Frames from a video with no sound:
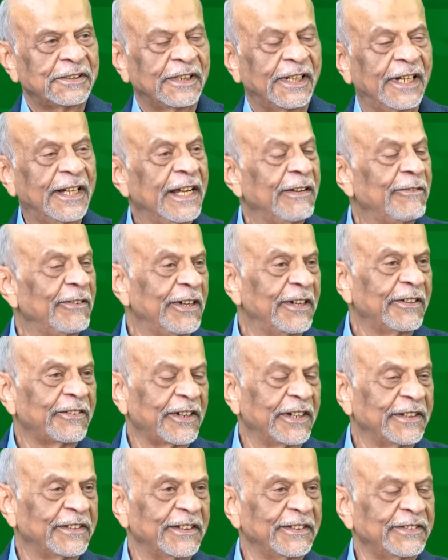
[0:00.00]
I have a letter,
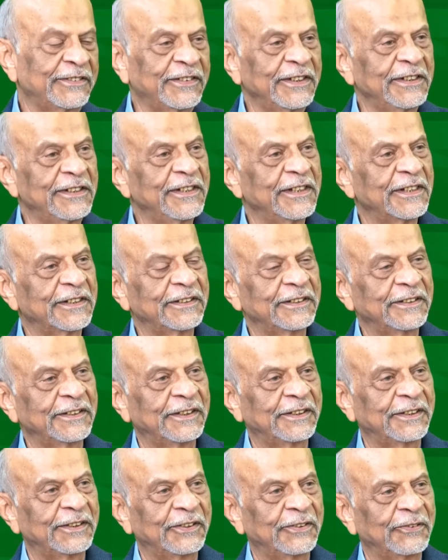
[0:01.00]
I think, still here
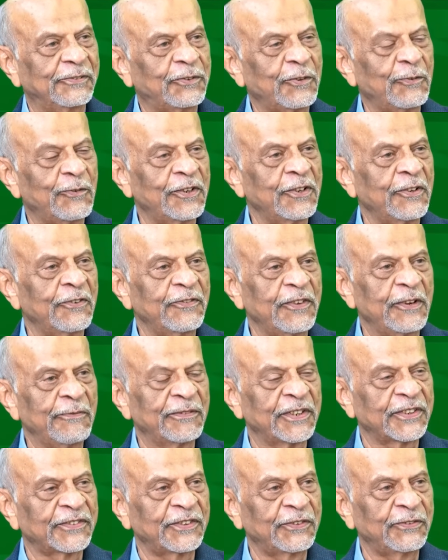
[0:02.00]
from one of the
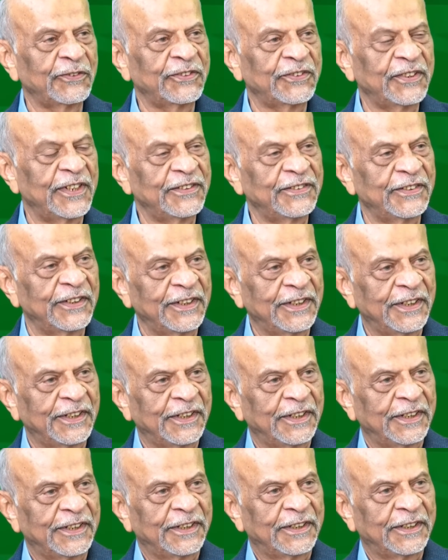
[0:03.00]
embassies which says
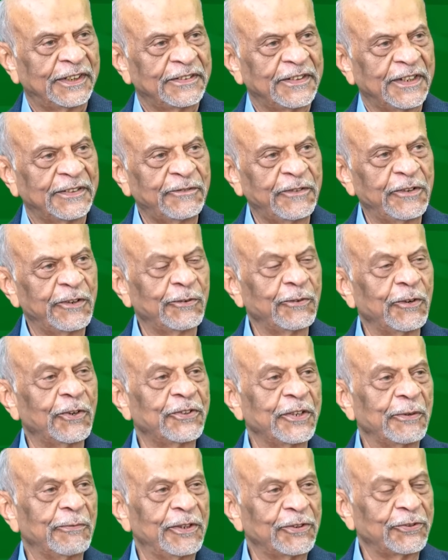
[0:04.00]
that we are not
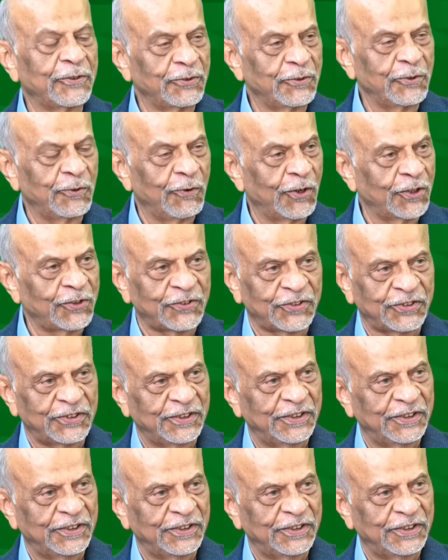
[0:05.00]
able to do what,